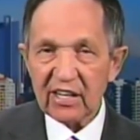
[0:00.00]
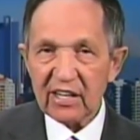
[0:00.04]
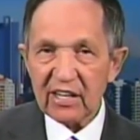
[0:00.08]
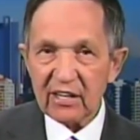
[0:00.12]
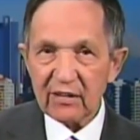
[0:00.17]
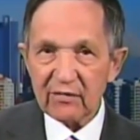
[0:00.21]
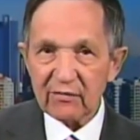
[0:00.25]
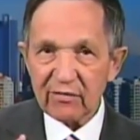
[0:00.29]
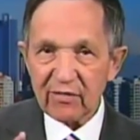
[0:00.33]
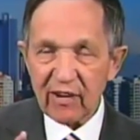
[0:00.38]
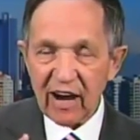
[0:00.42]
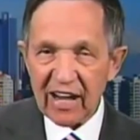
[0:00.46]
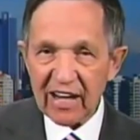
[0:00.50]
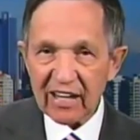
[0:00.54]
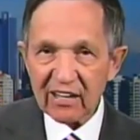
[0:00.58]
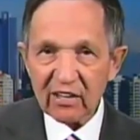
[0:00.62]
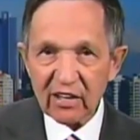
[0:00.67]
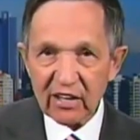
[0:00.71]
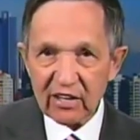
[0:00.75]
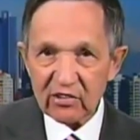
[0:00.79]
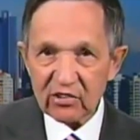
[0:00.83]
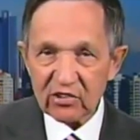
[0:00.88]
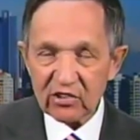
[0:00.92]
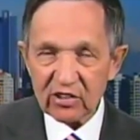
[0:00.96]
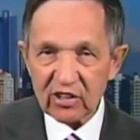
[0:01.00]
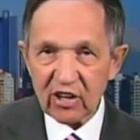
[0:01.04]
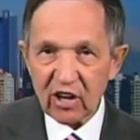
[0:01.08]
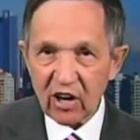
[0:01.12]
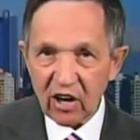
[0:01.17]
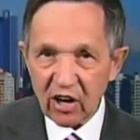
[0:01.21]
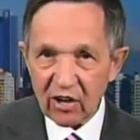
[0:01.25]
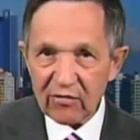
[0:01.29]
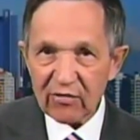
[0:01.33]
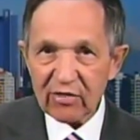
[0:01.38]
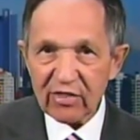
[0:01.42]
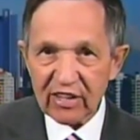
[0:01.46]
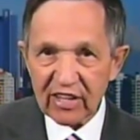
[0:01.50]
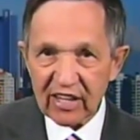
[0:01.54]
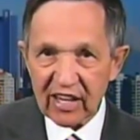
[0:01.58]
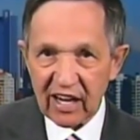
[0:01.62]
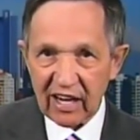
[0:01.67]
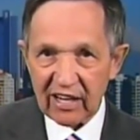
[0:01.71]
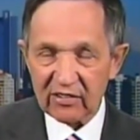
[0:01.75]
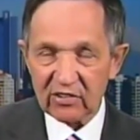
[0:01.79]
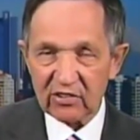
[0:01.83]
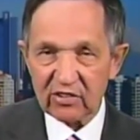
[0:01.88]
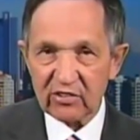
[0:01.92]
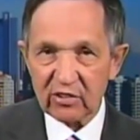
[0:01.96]
in violation of the
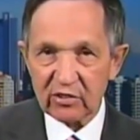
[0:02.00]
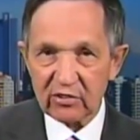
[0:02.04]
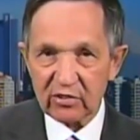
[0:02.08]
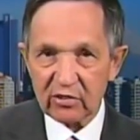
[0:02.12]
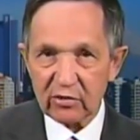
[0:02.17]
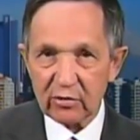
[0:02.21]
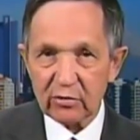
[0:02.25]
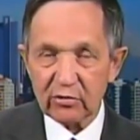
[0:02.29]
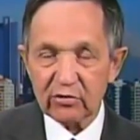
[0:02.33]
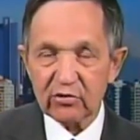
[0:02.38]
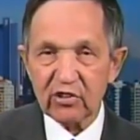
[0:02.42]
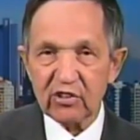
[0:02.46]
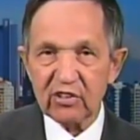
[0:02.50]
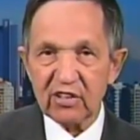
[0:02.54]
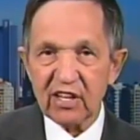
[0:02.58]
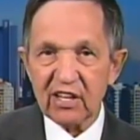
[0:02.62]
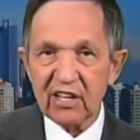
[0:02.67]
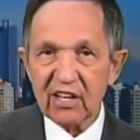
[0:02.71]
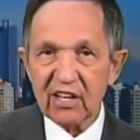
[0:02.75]
Constitution,